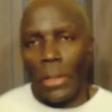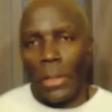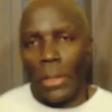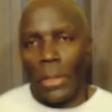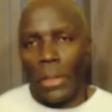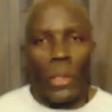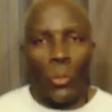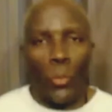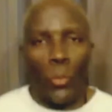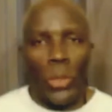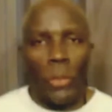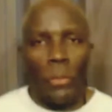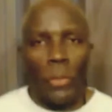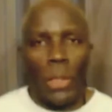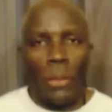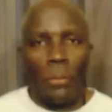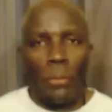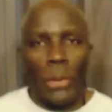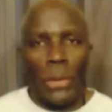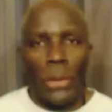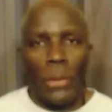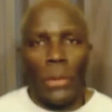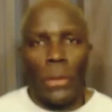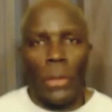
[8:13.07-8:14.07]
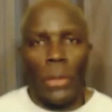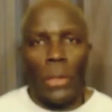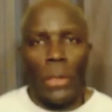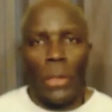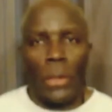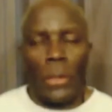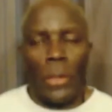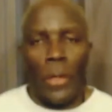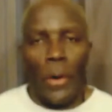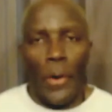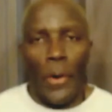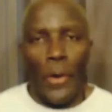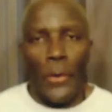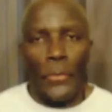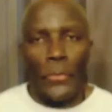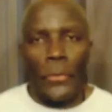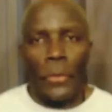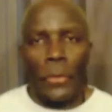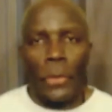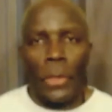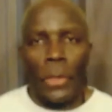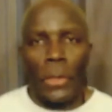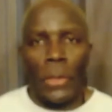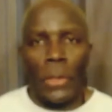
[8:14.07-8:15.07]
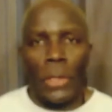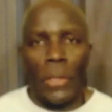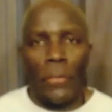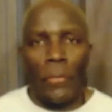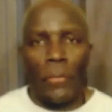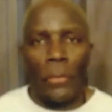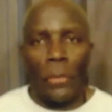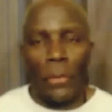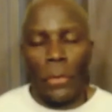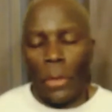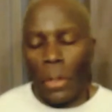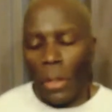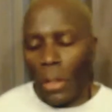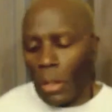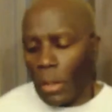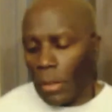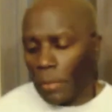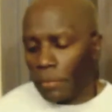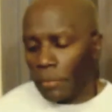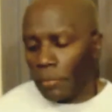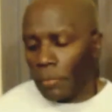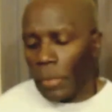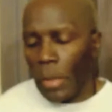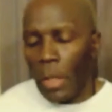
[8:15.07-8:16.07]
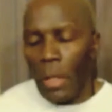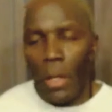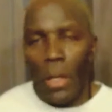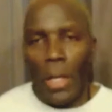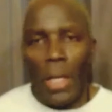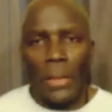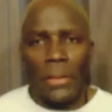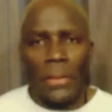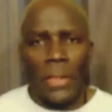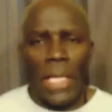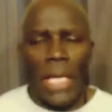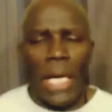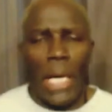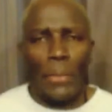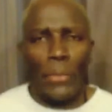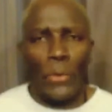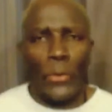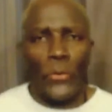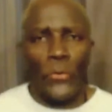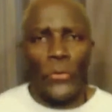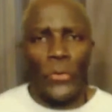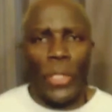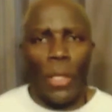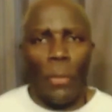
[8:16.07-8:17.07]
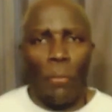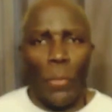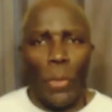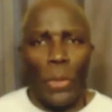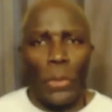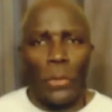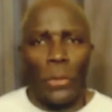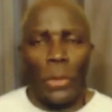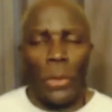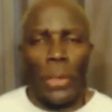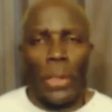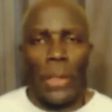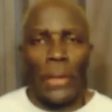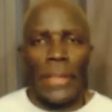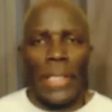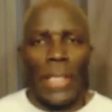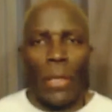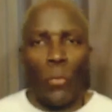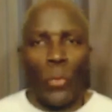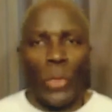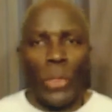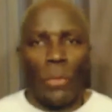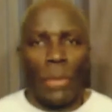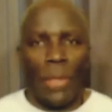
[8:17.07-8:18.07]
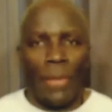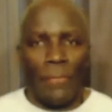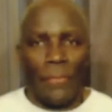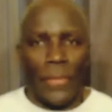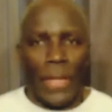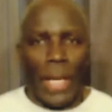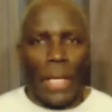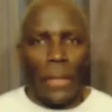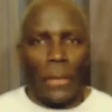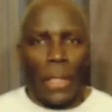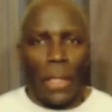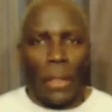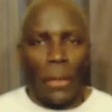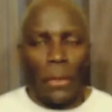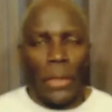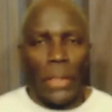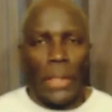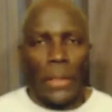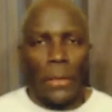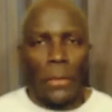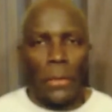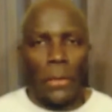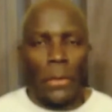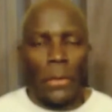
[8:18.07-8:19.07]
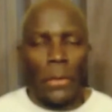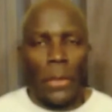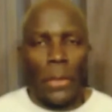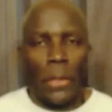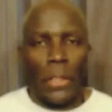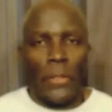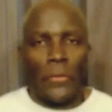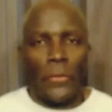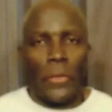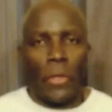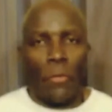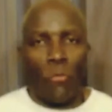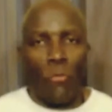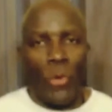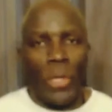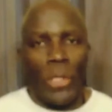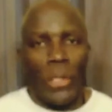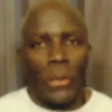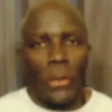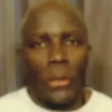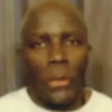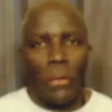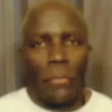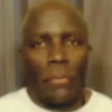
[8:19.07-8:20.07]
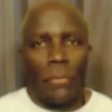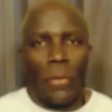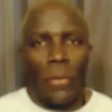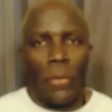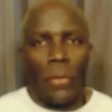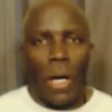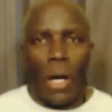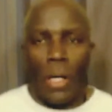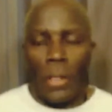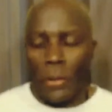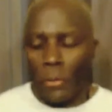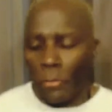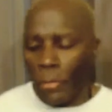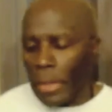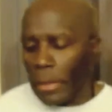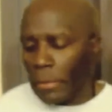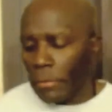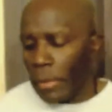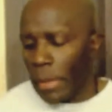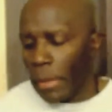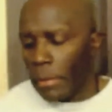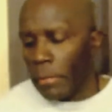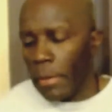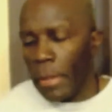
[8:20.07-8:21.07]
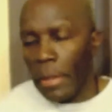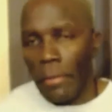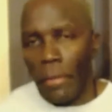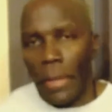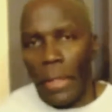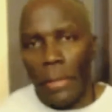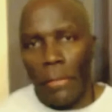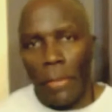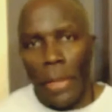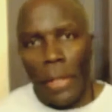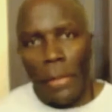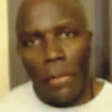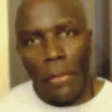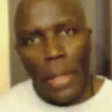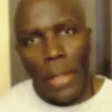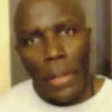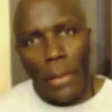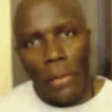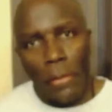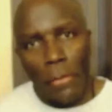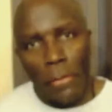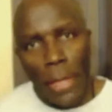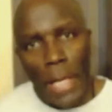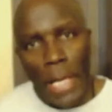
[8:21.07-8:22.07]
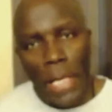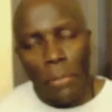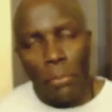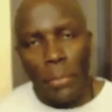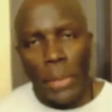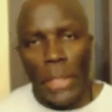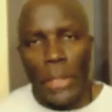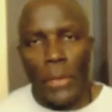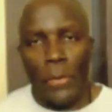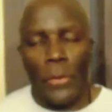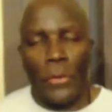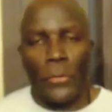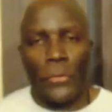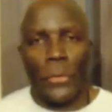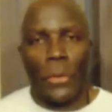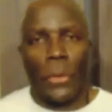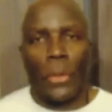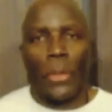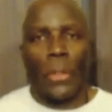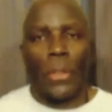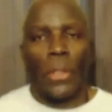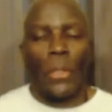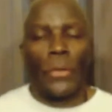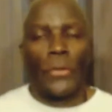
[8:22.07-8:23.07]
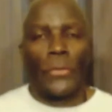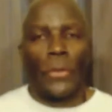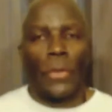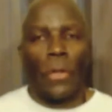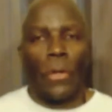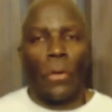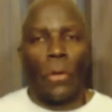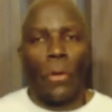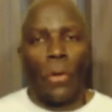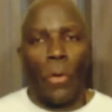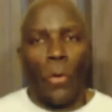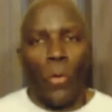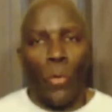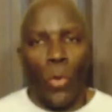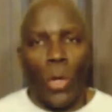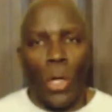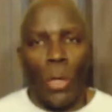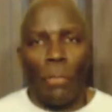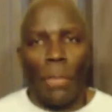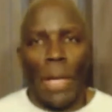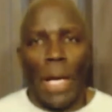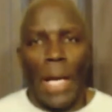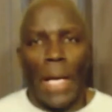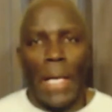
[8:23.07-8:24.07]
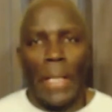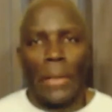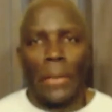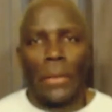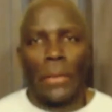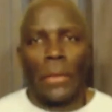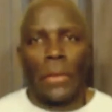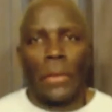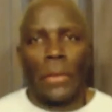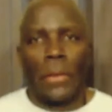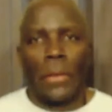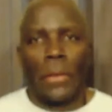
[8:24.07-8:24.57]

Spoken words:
because we may be cursing and giving hard time to someone that we may find out later is a relative of our great, great, great, great, great, great grandparents. So who am I?